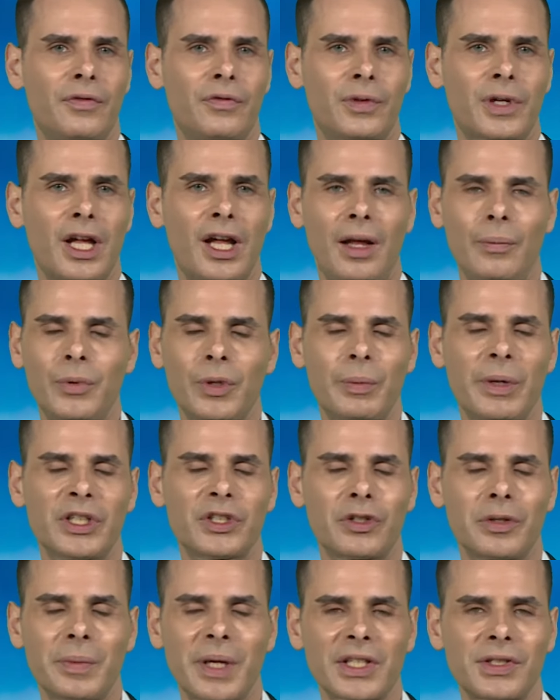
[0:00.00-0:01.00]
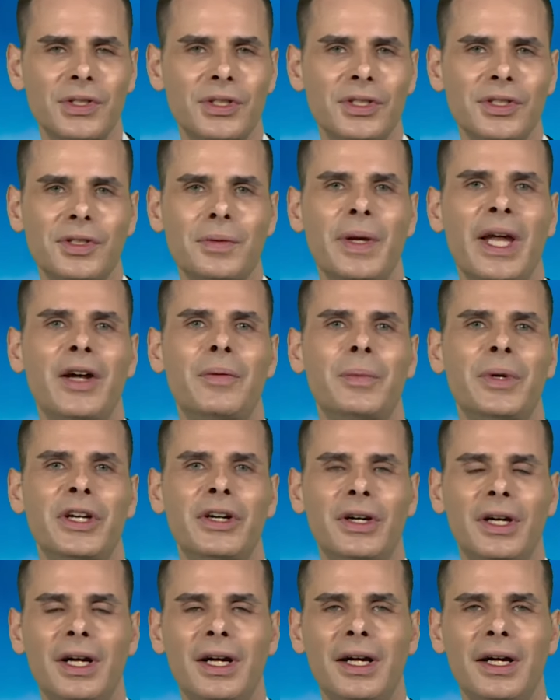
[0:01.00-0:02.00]
complimentary messages about Mayor
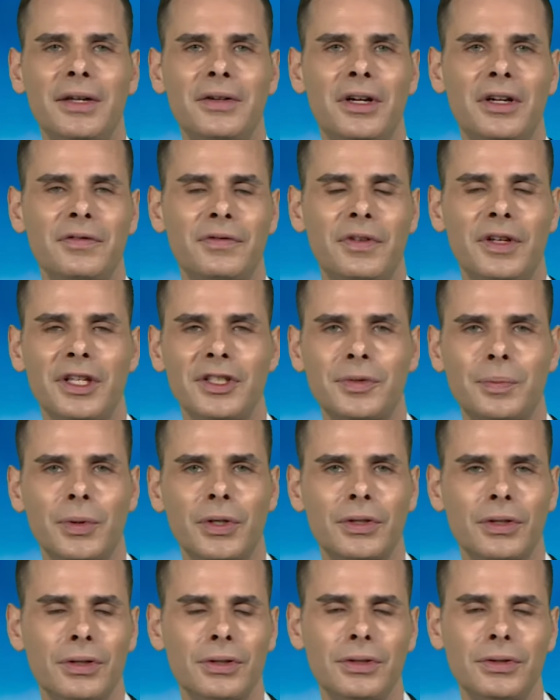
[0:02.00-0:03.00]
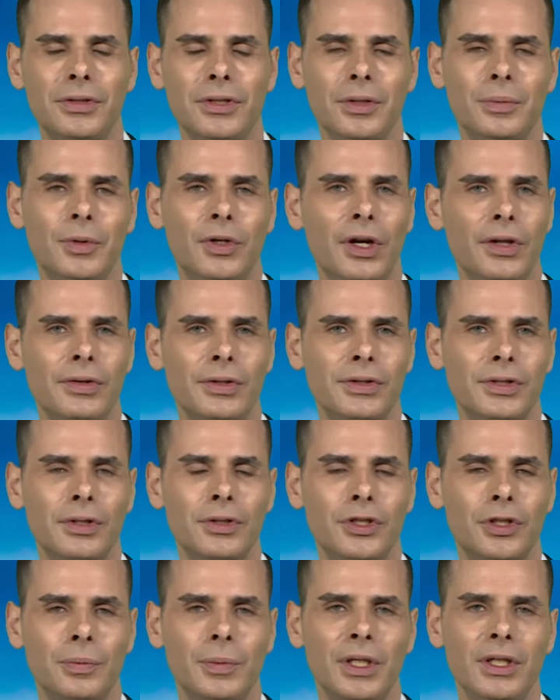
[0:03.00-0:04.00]
Han on Facebook or YouTube or other
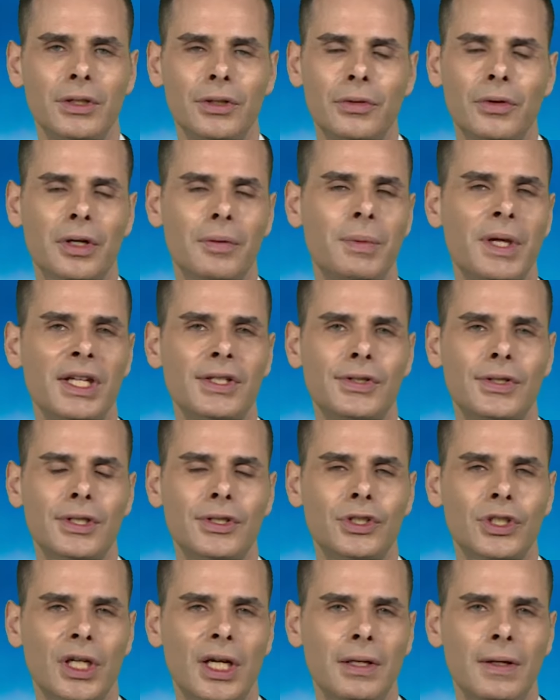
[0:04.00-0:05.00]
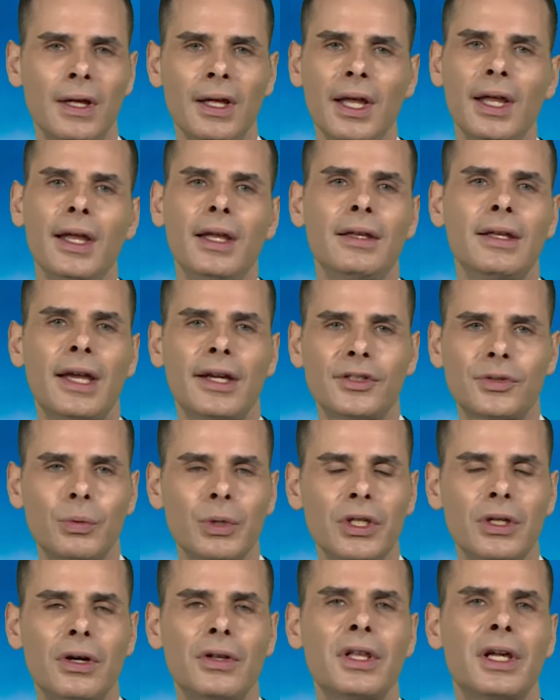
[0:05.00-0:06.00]
social media who are based in China? Yes, we
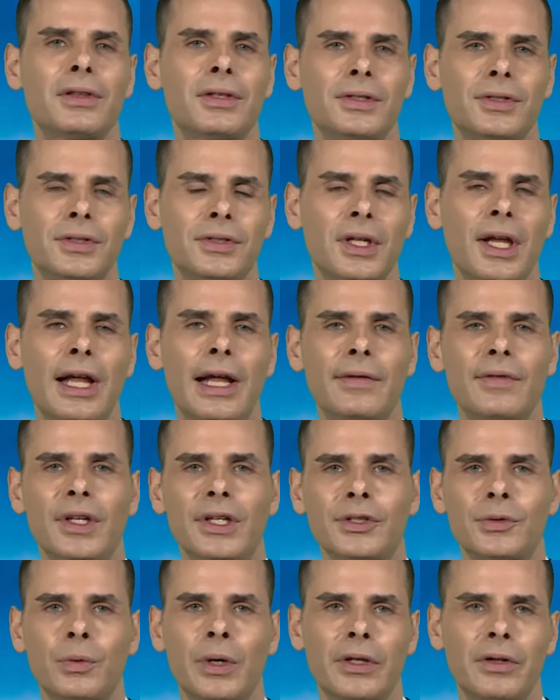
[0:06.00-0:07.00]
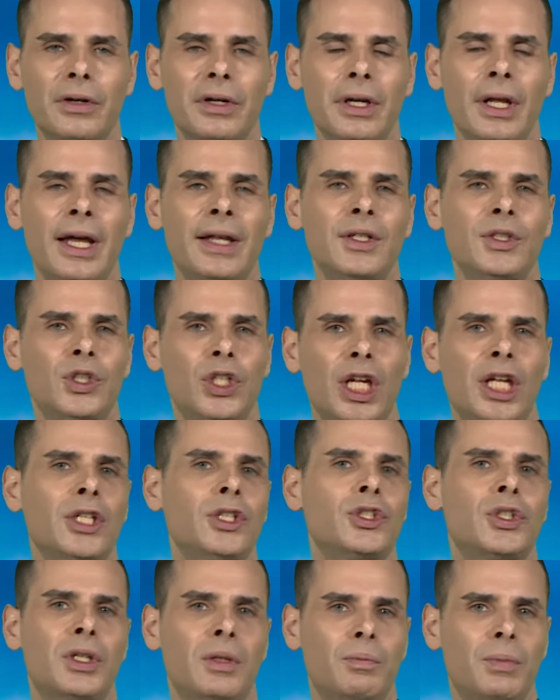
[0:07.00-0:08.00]
know that this is obvious. Whether or not it
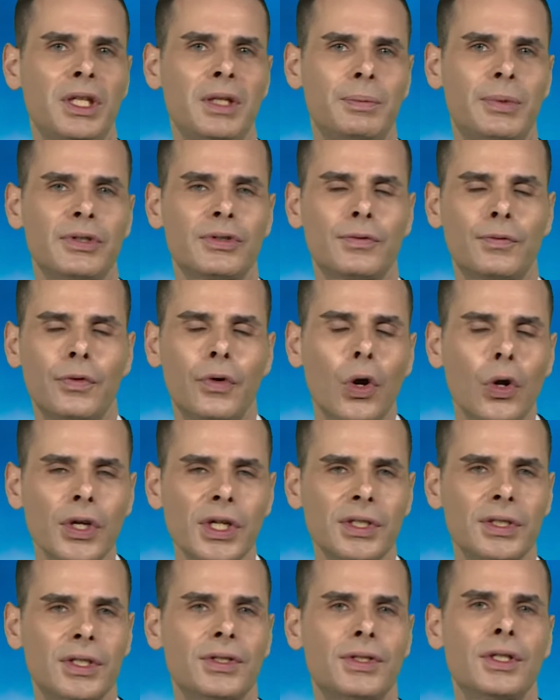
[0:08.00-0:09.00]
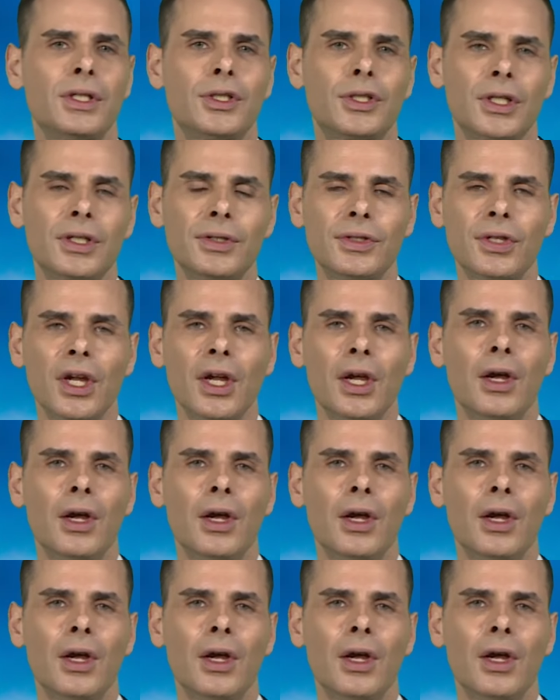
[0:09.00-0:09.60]
changed people's voting decisions